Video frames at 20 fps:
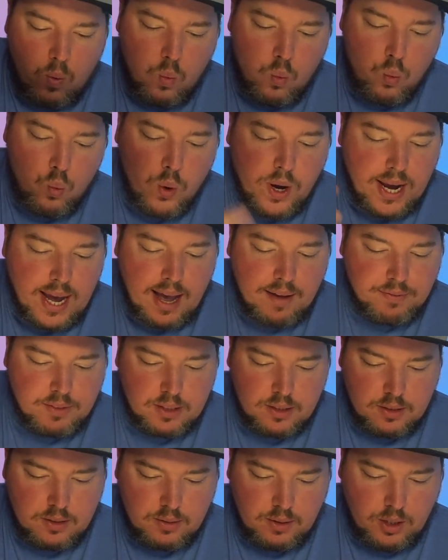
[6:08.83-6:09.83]
we have
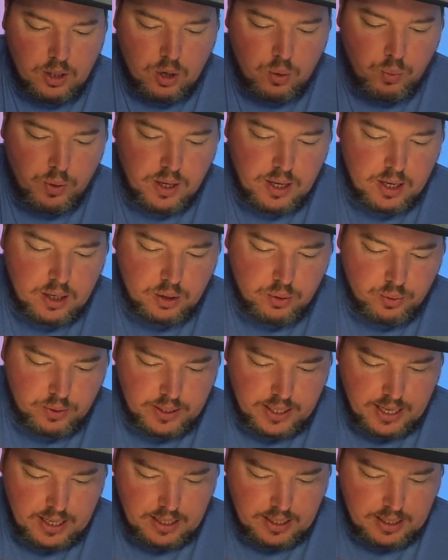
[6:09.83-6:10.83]
to, we got to
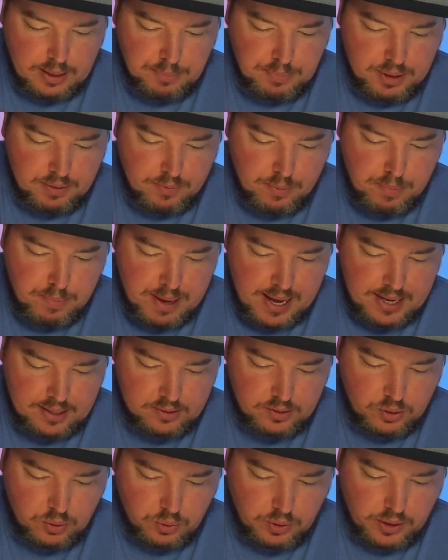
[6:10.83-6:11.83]
create like a bit of a
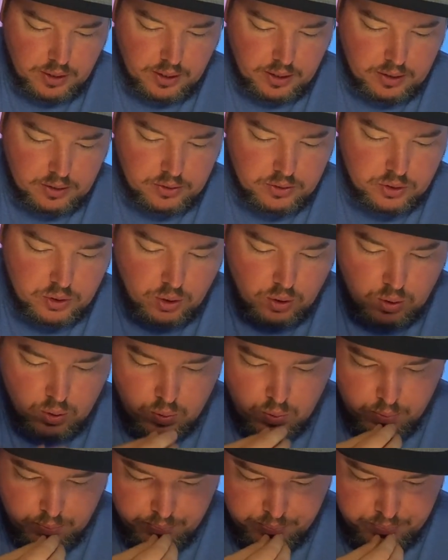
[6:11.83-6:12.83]
backstory here.
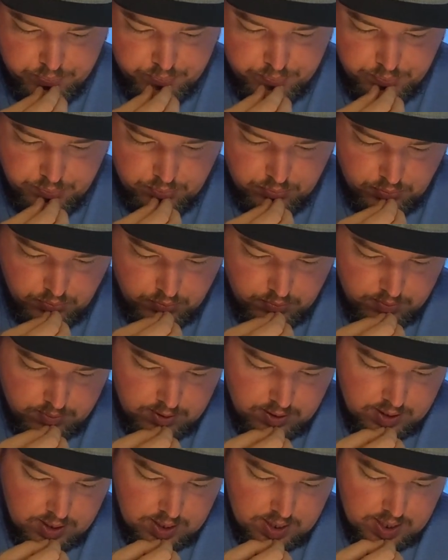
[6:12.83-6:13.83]
So
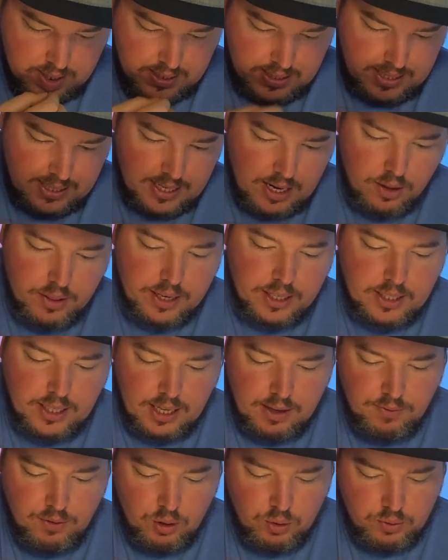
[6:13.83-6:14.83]
now they
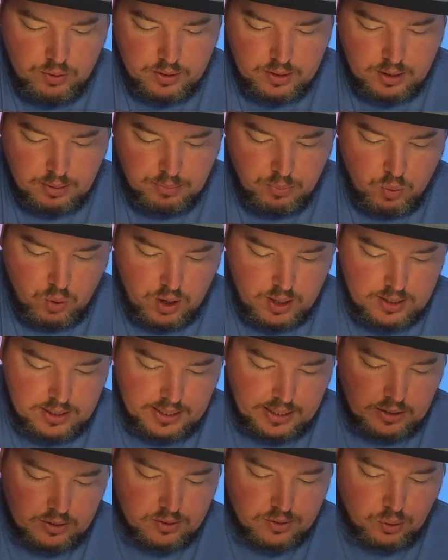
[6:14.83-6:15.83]
give you some ones like
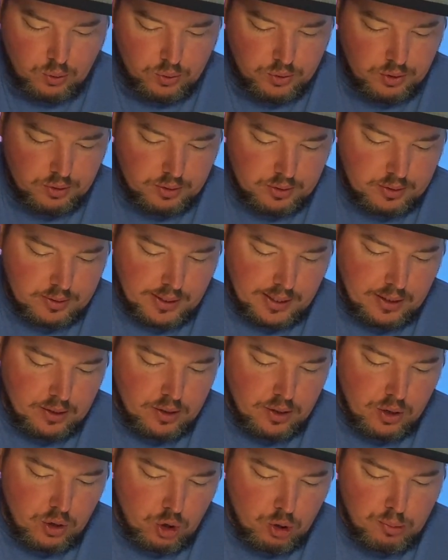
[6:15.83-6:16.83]
a soldier, a sage, a
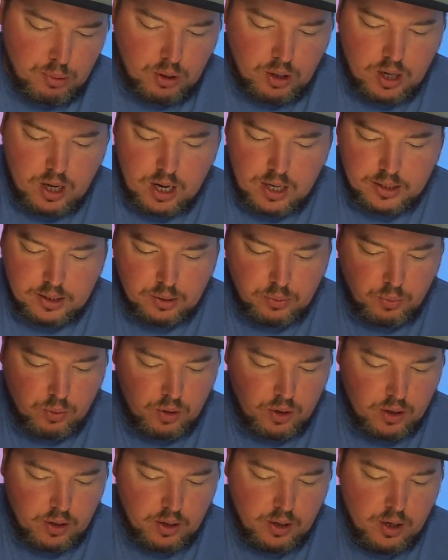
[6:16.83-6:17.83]
noble, haunted
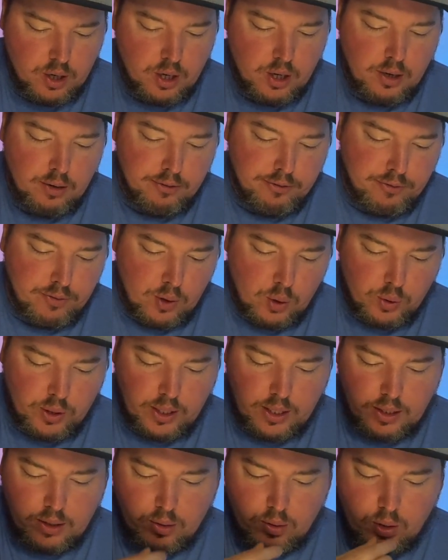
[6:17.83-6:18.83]
one, folk
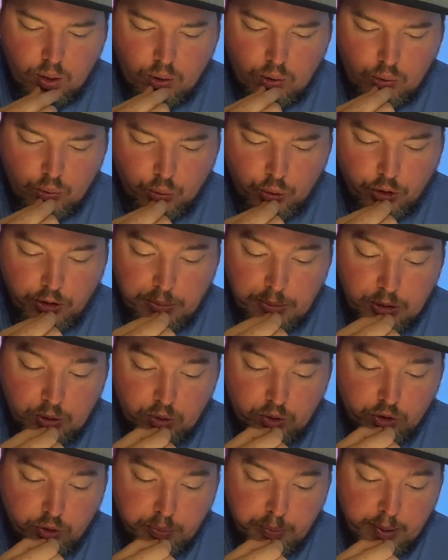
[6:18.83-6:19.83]
hero, criminal,
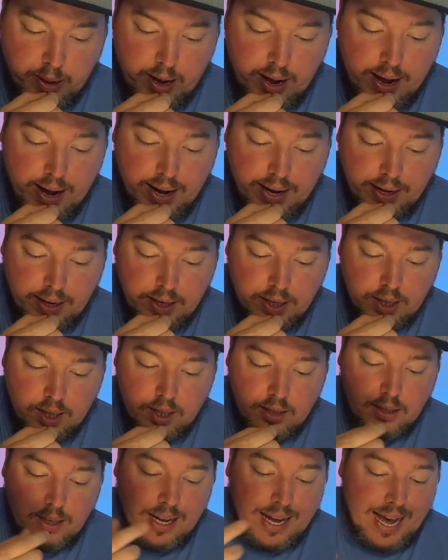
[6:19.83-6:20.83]
spy,
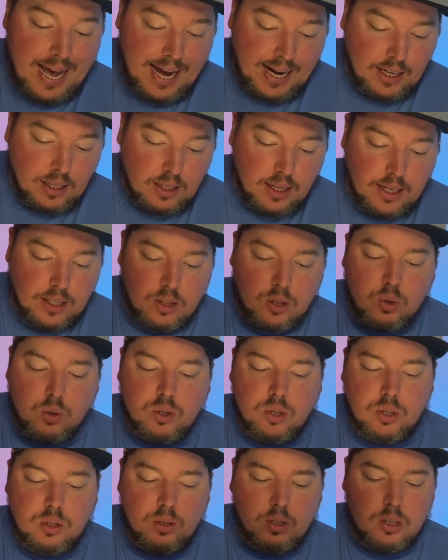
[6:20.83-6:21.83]
acolyte. Those
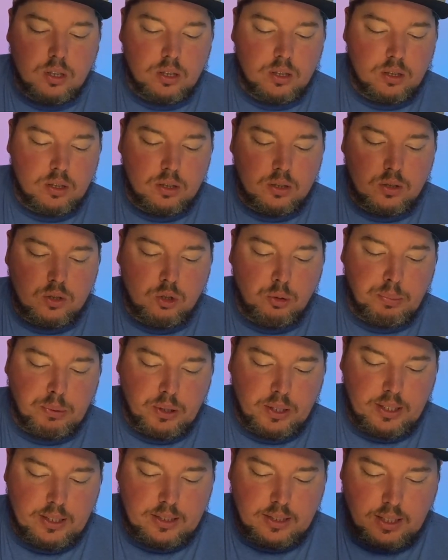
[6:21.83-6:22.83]
are super
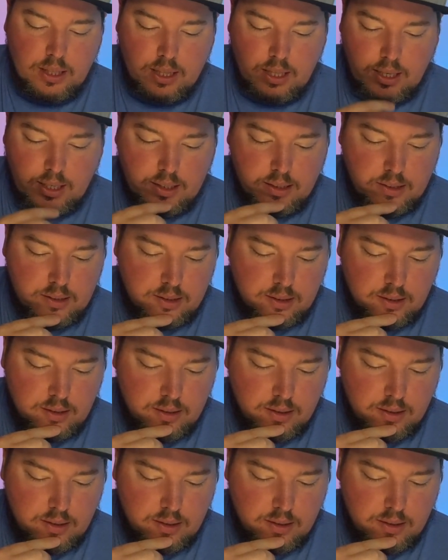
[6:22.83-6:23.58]
easy things.